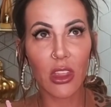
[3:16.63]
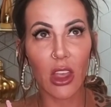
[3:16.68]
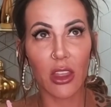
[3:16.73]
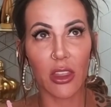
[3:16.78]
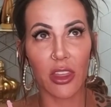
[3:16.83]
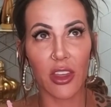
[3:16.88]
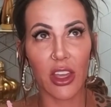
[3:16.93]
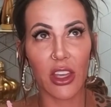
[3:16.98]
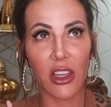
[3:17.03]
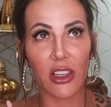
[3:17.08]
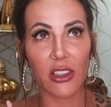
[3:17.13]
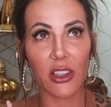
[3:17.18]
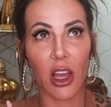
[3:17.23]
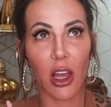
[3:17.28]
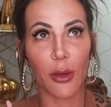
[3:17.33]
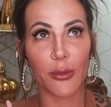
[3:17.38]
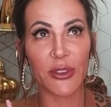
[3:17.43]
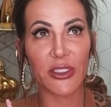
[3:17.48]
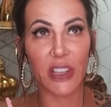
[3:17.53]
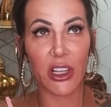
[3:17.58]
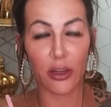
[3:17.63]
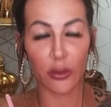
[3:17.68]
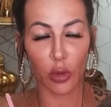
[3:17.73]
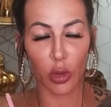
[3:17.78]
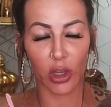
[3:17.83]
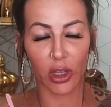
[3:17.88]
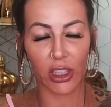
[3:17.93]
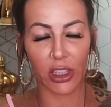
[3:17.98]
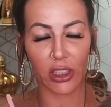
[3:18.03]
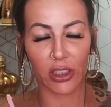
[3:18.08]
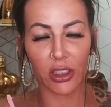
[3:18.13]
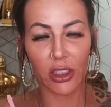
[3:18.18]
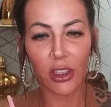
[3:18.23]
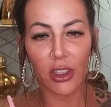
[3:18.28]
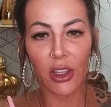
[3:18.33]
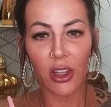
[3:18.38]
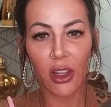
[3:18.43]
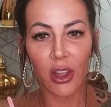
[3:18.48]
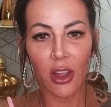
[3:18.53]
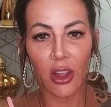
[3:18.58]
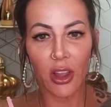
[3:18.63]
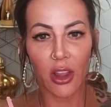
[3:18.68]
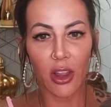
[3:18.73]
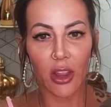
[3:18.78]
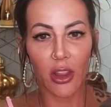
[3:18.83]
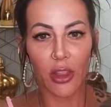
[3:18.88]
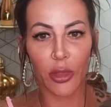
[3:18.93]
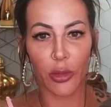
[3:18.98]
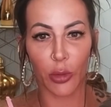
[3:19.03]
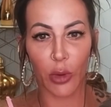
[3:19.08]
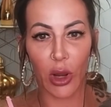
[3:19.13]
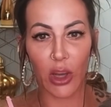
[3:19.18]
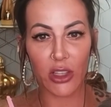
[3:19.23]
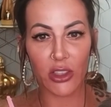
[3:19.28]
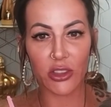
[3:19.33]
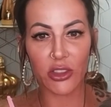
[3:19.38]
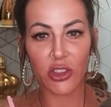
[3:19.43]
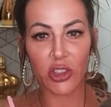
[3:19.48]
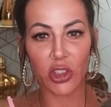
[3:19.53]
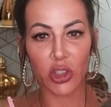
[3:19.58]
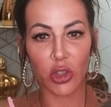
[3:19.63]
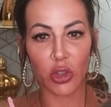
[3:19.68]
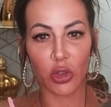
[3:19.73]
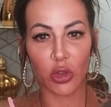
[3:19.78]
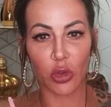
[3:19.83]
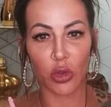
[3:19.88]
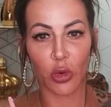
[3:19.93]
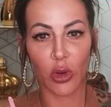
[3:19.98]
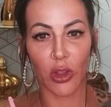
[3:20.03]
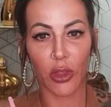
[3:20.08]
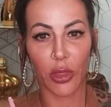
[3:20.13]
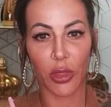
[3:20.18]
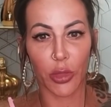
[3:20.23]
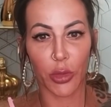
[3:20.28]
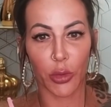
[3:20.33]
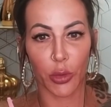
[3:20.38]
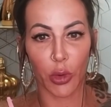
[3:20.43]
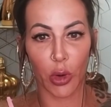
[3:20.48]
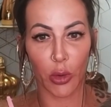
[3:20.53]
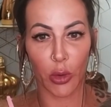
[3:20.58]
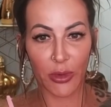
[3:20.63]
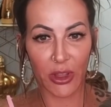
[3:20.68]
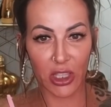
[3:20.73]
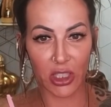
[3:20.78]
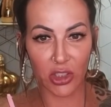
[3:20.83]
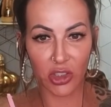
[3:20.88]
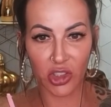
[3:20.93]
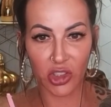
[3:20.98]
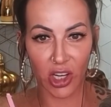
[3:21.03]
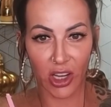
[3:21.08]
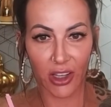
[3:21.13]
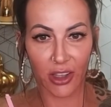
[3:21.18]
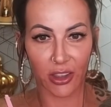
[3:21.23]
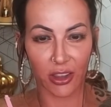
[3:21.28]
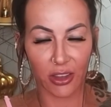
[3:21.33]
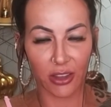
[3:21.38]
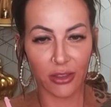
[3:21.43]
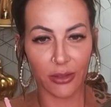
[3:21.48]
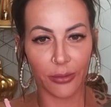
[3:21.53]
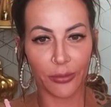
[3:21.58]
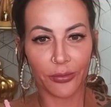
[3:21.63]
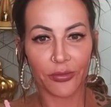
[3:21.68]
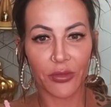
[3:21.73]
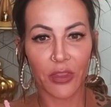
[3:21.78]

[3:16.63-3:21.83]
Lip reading: the state of Oregon threaten to throw me in jail,